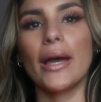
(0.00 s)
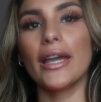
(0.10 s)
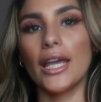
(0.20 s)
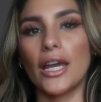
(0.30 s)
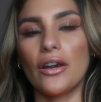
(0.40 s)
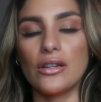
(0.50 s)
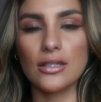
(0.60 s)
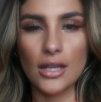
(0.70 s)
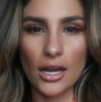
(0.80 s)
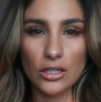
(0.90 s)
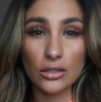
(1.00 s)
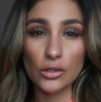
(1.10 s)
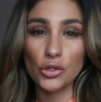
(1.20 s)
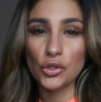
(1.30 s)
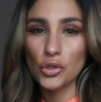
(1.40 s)
My hair is
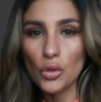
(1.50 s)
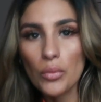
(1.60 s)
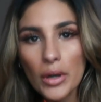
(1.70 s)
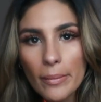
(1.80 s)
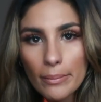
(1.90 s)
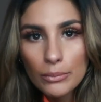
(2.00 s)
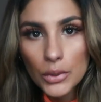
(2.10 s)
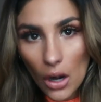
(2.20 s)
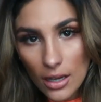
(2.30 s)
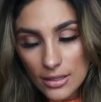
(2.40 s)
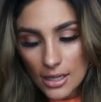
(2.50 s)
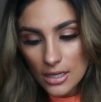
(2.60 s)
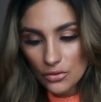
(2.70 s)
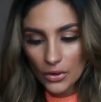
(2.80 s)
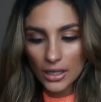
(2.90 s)
actually super
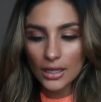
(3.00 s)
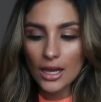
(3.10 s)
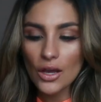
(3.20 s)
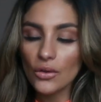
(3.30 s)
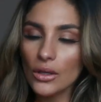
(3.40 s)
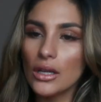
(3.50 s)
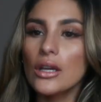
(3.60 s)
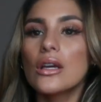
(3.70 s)
processed right now.